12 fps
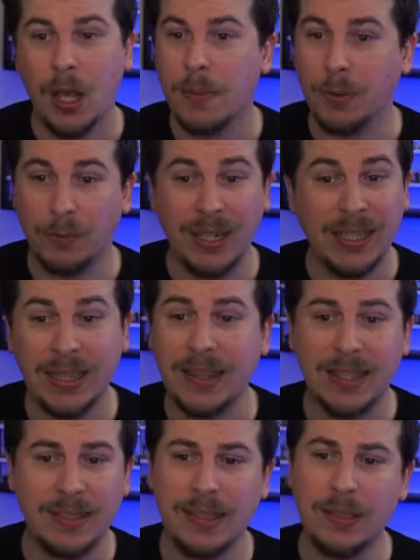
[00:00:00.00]
But really,
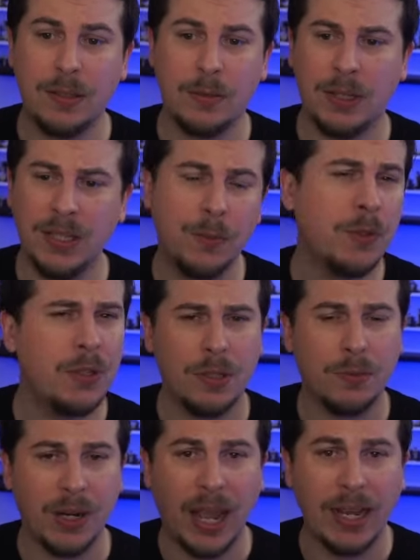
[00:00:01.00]
this was just a
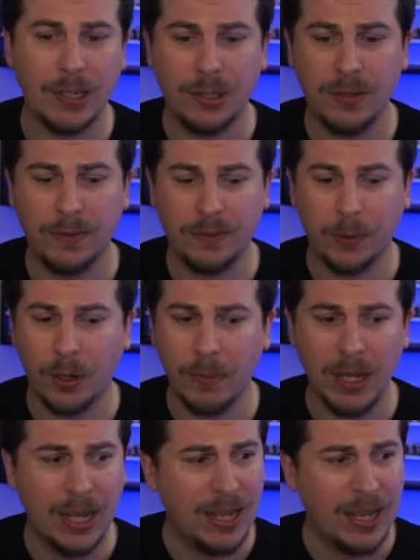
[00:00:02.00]
reaction from